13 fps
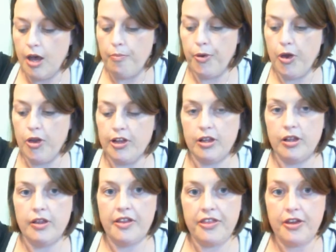a
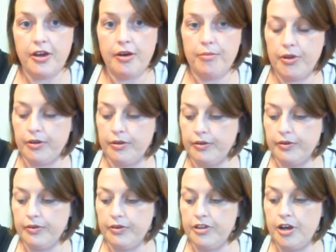bottle, a
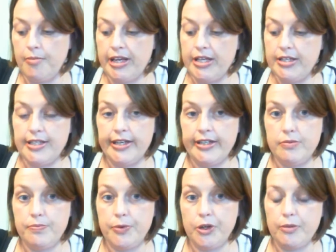thermally
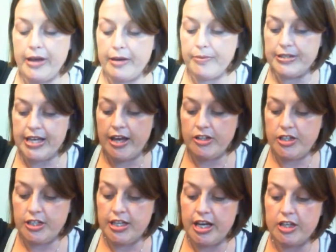insulated bottle bag that's
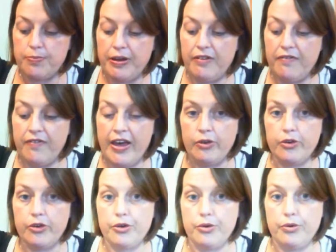actually attached by
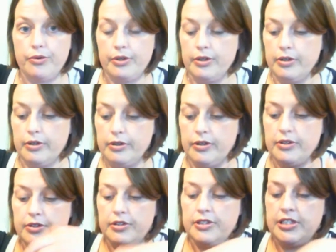Velcro
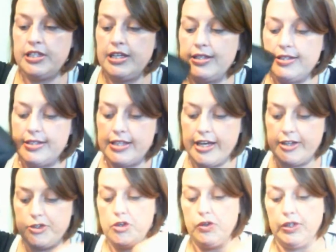to the
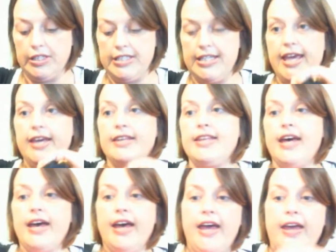inside. So you can take
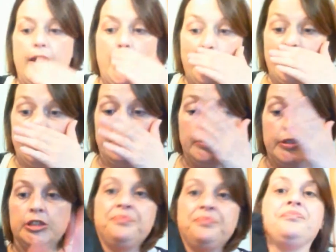that out
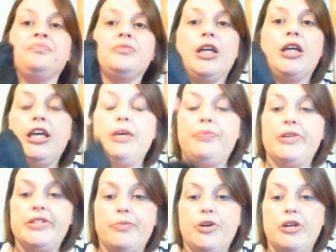and keep
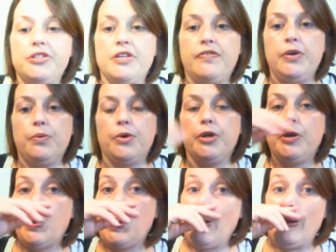it somewhere else if you
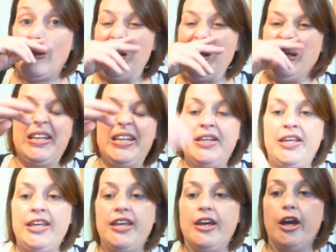want. And in
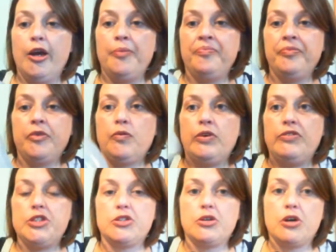here,
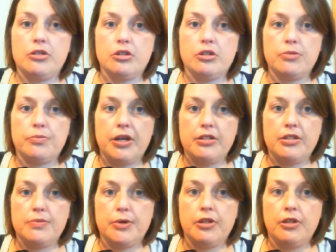we've just got a Dr.
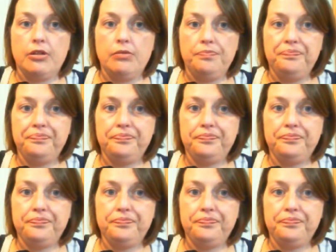Brown's bottle,